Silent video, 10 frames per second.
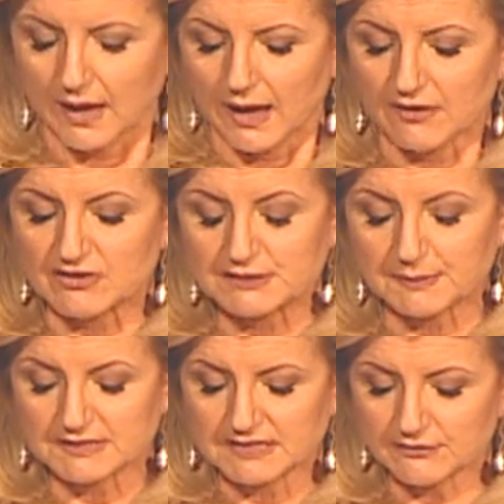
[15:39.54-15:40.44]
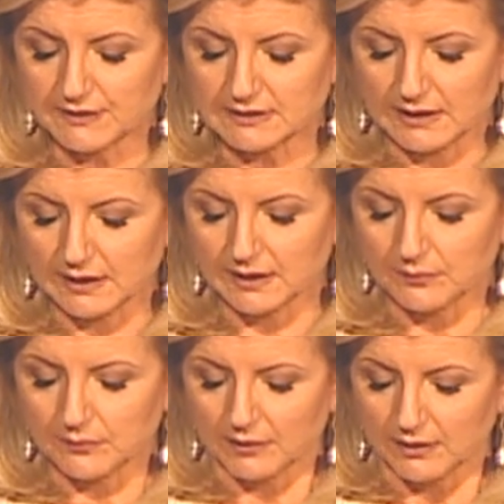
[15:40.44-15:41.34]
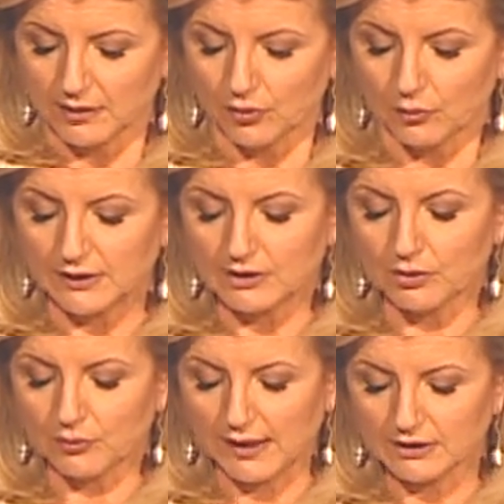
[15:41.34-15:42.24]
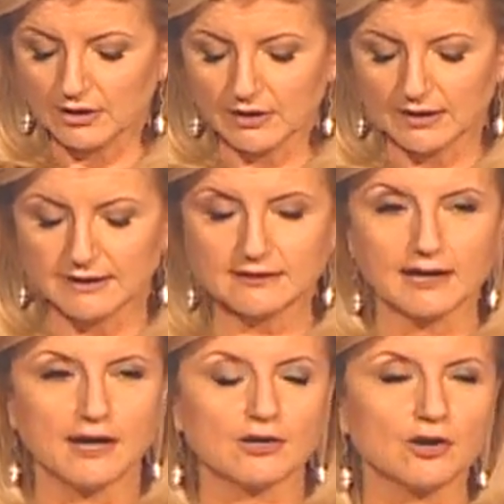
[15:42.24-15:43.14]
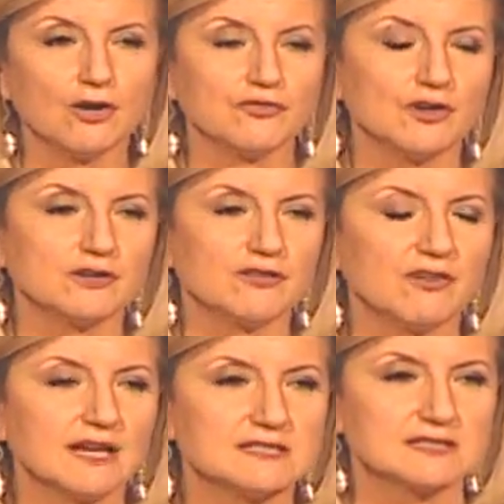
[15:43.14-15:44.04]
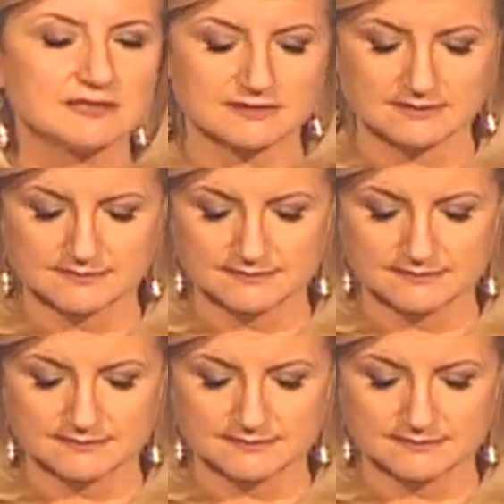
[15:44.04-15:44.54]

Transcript: have a specific time when you regularly turn off your devices,